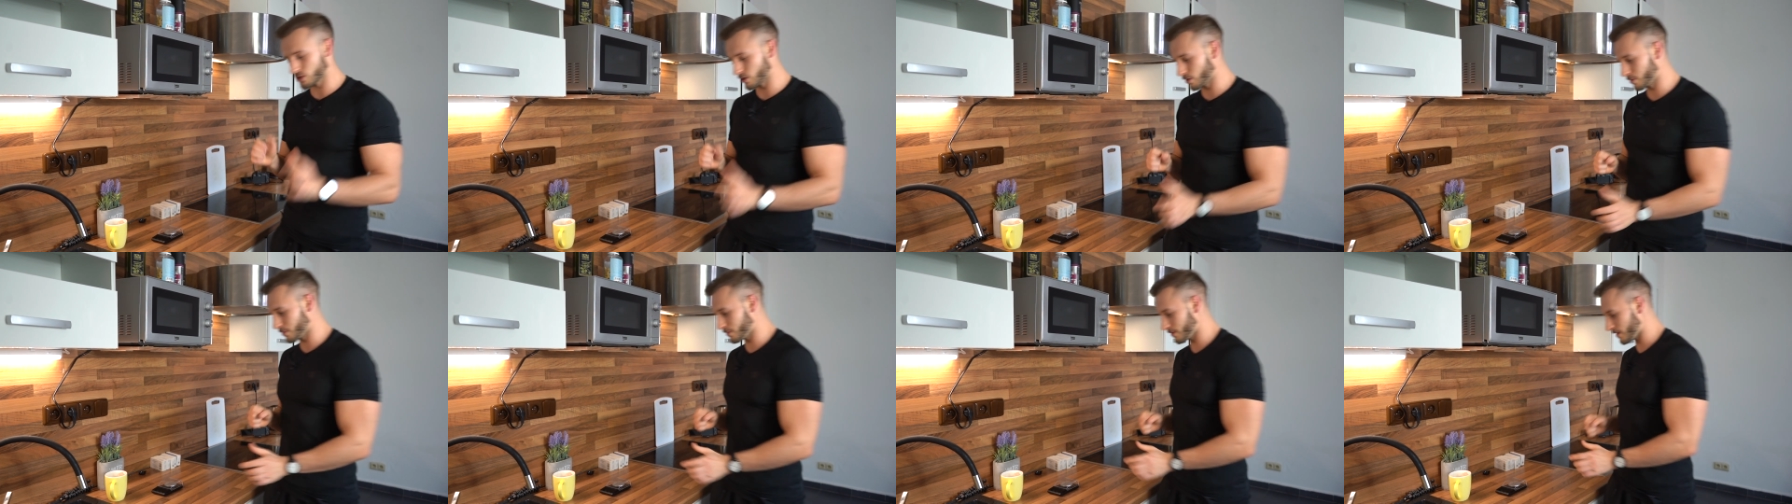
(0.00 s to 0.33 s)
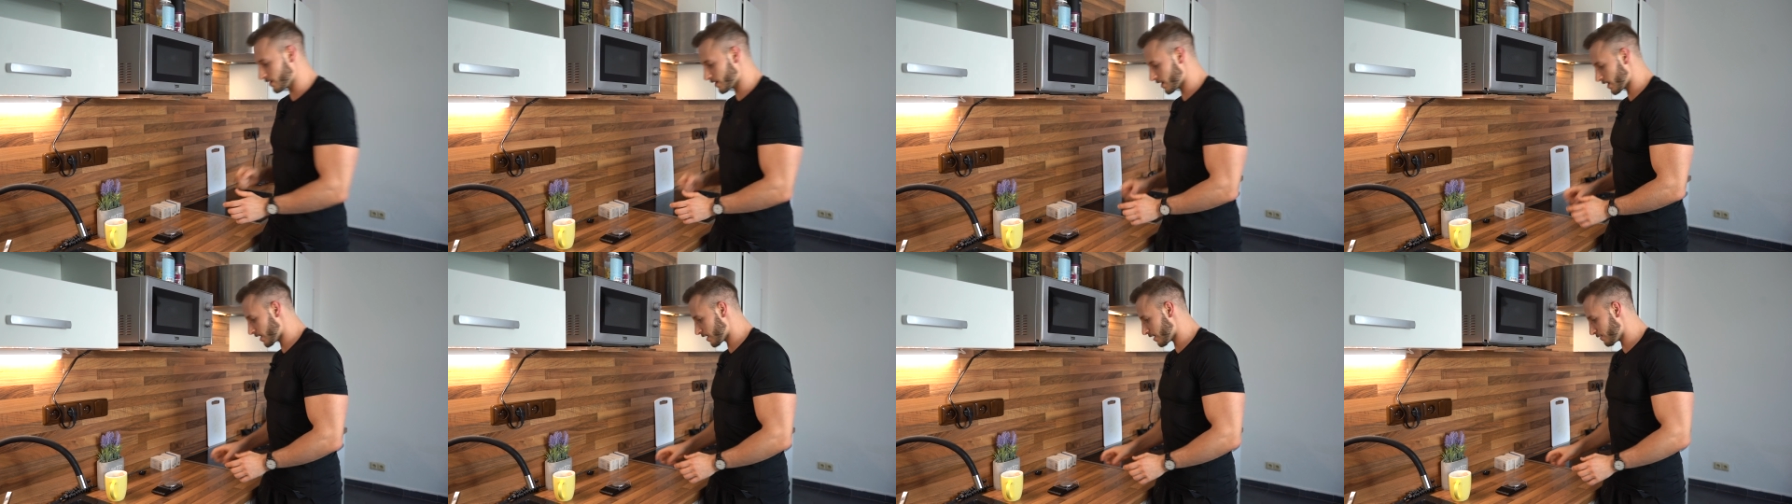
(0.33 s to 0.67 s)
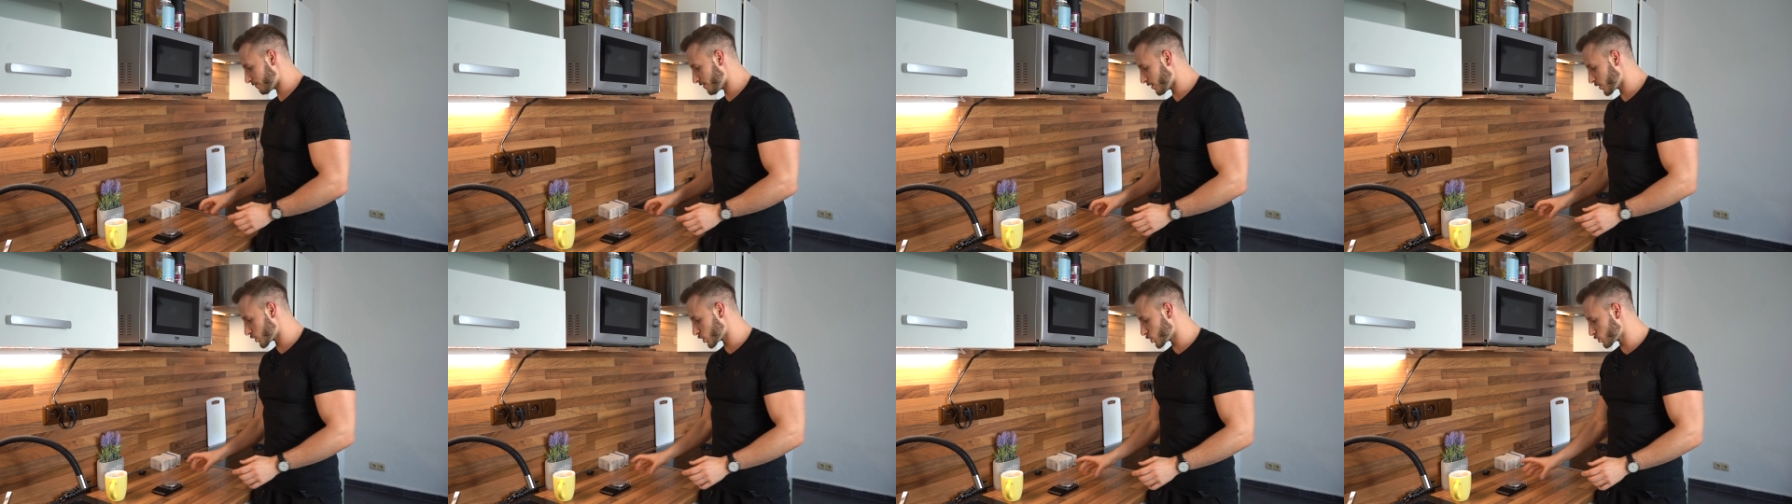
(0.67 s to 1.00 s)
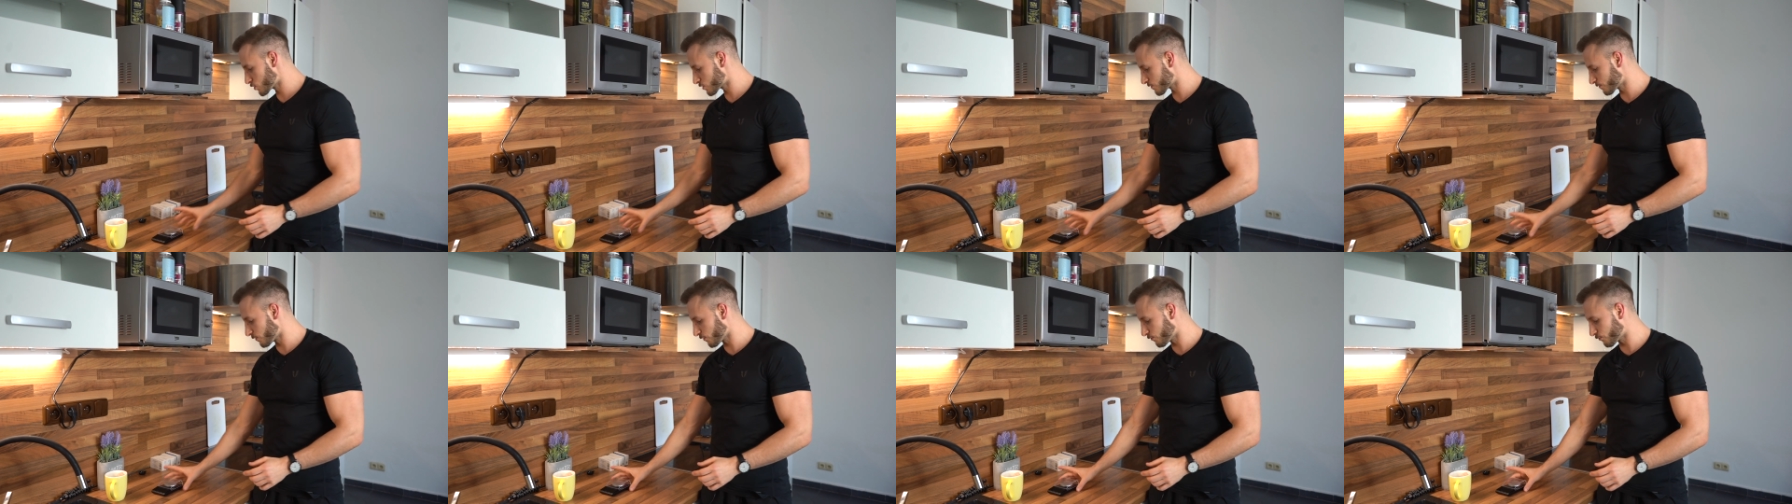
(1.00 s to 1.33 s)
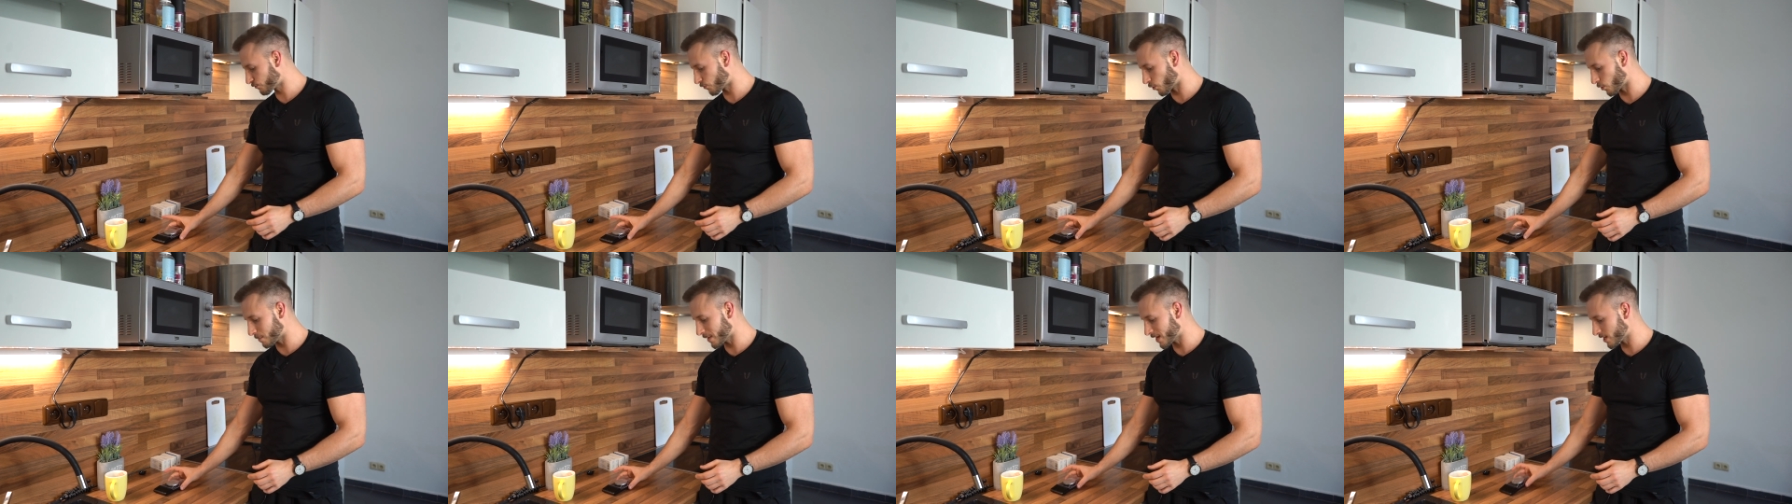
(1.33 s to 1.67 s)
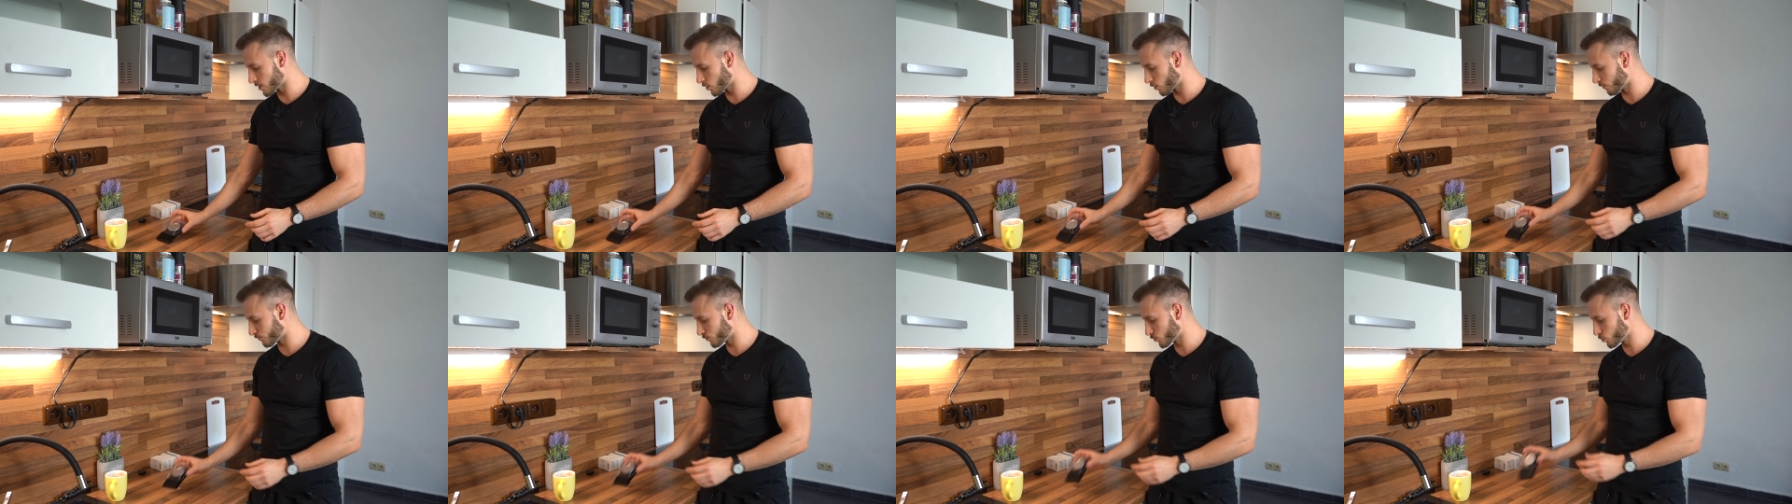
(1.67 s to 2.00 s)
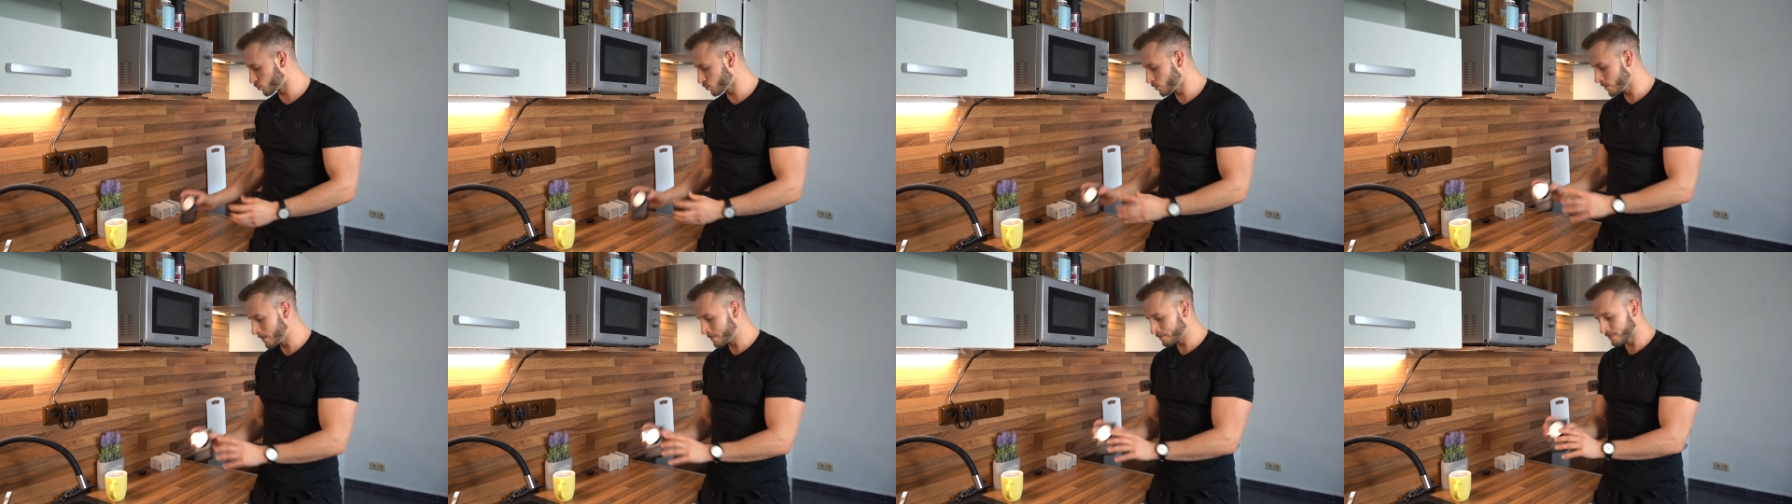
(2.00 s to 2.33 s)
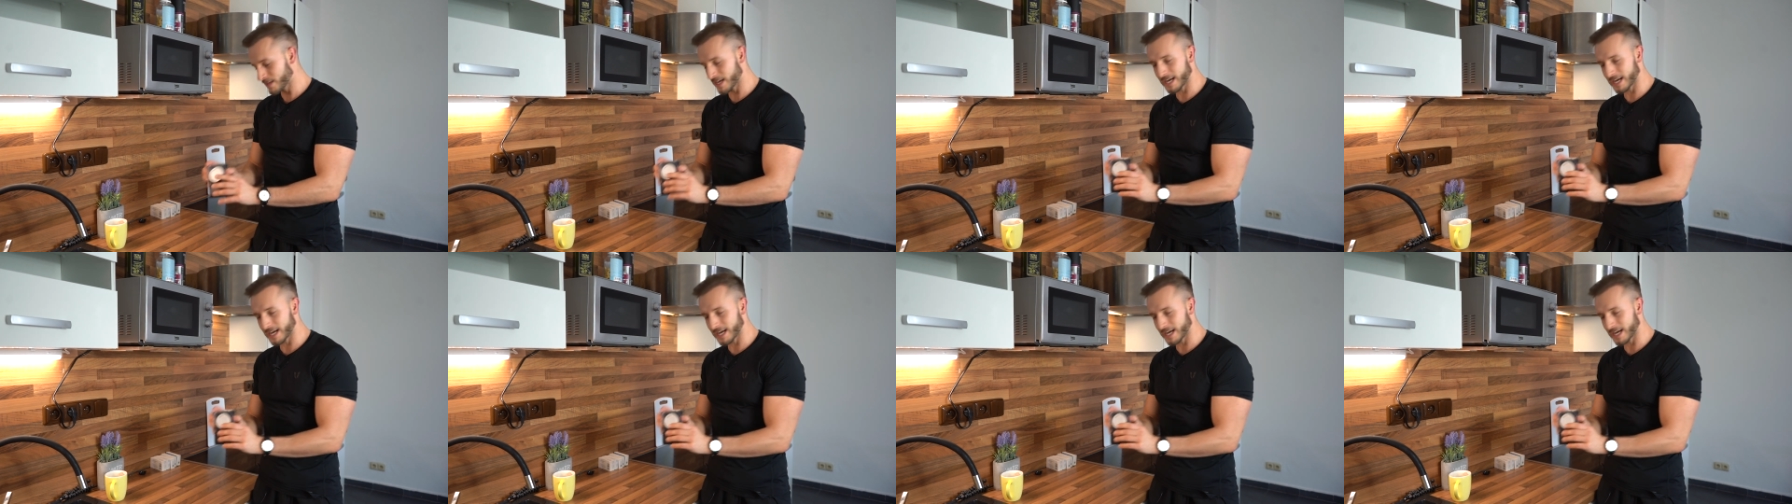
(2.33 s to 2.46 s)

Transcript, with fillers: going to be very useful for many of you.